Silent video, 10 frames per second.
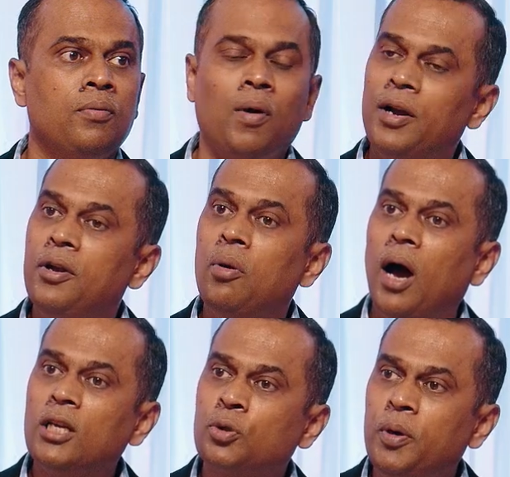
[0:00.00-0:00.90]
Why did you
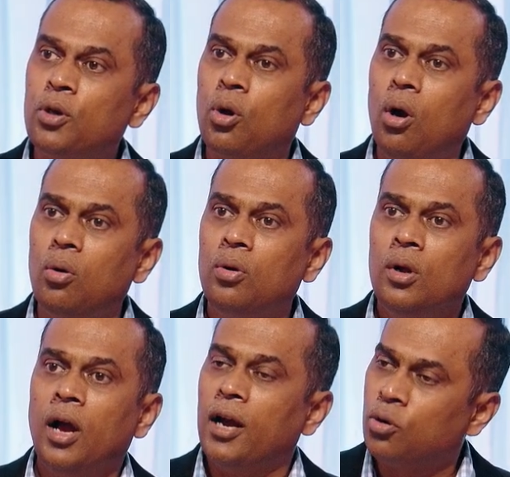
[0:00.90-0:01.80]
ask me to go?
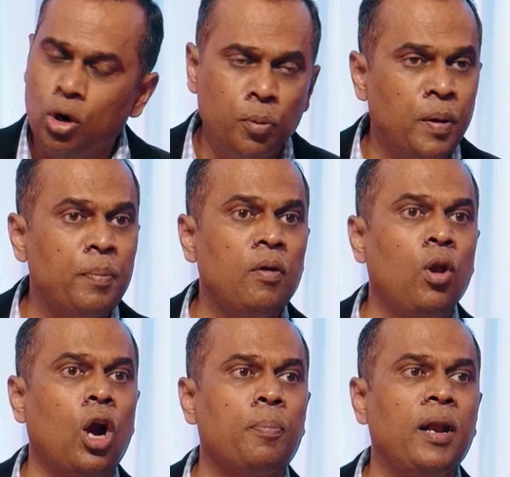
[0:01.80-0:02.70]
I told you people
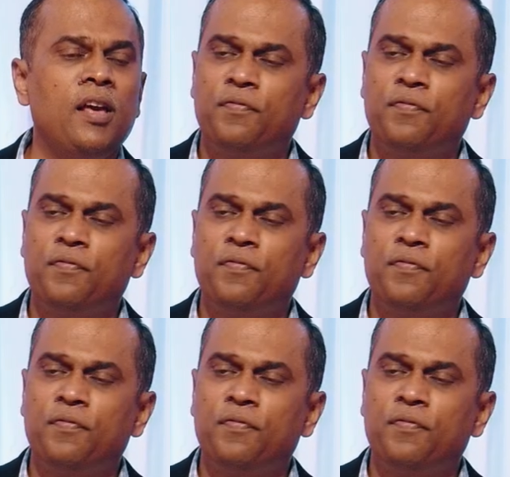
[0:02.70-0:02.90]
will not believe.